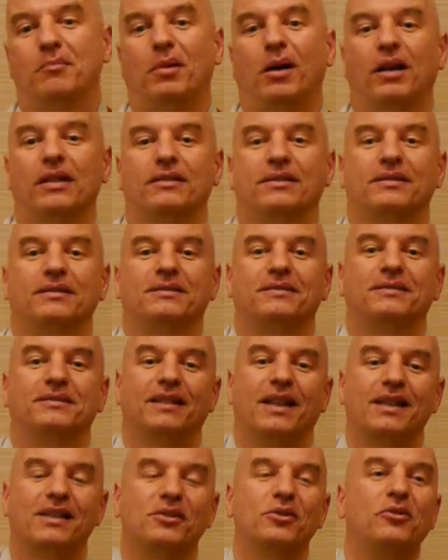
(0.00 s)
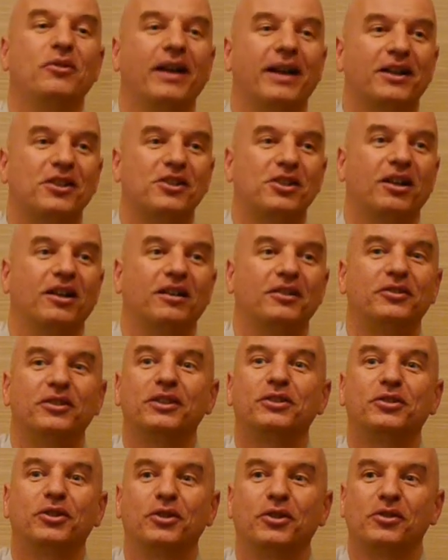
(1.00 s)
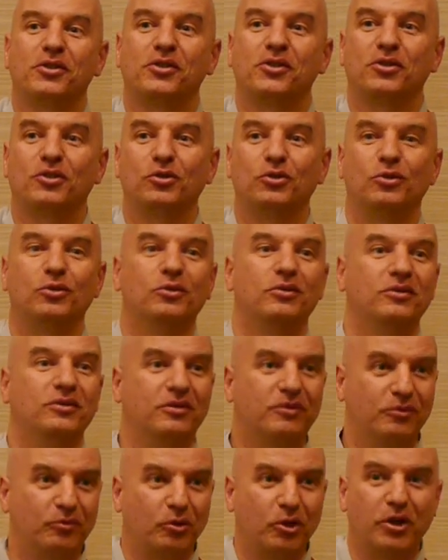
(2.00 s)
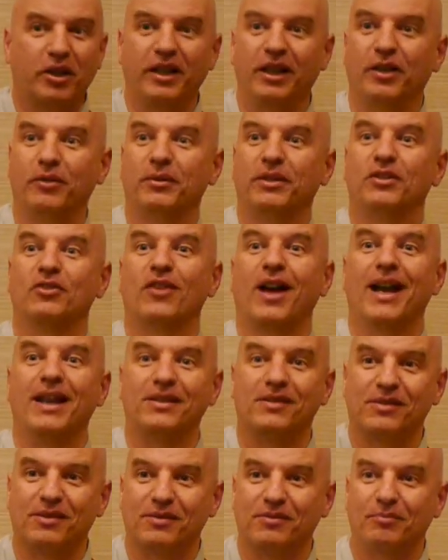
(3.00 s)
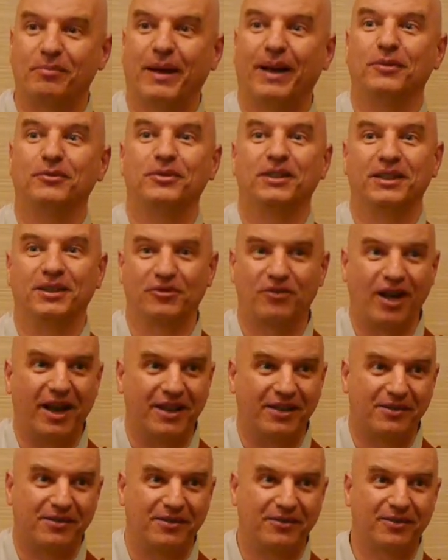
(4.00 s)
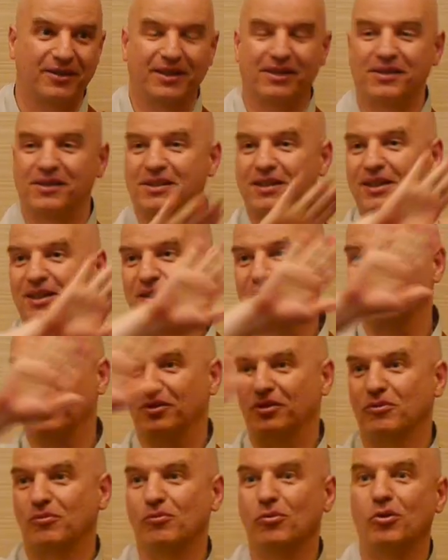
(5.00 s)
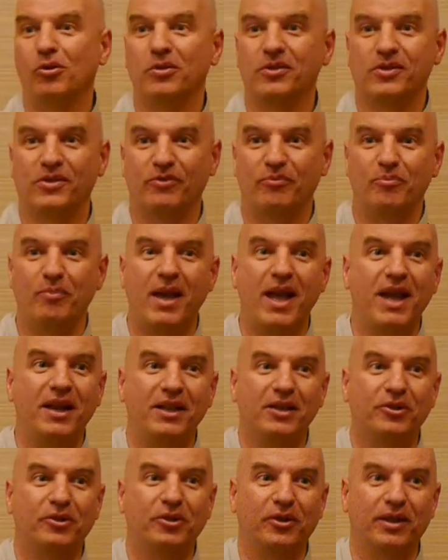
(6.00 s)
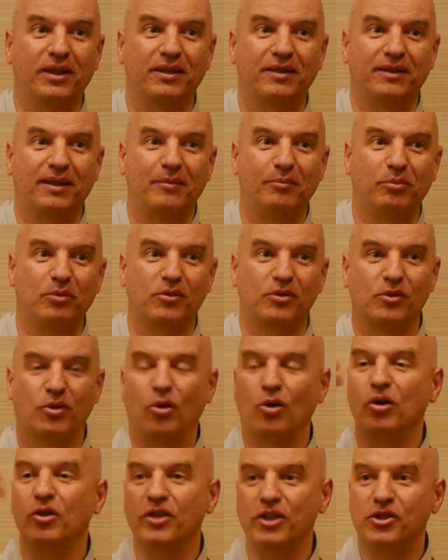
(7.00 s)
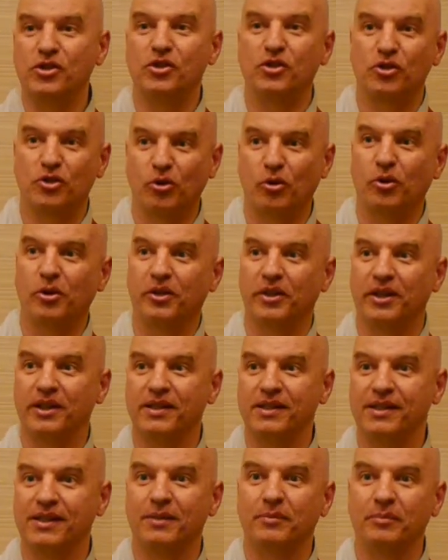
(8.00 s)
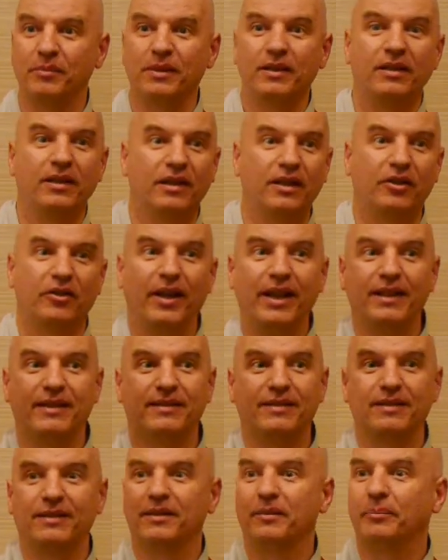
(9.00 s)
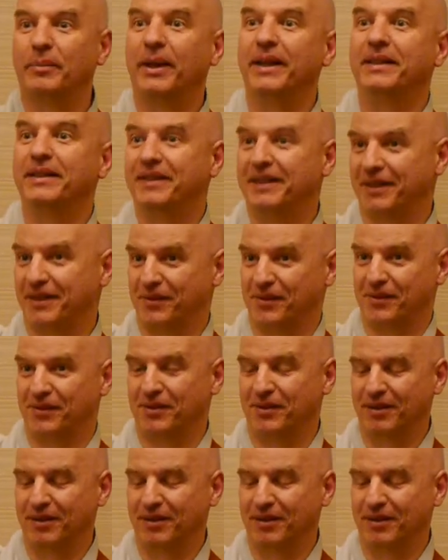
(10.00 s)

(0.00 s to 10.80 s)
But as Nohengja returns to working with rice, pounding rice, you can see it on the walls of many Korean temples. All these stories in great paintings.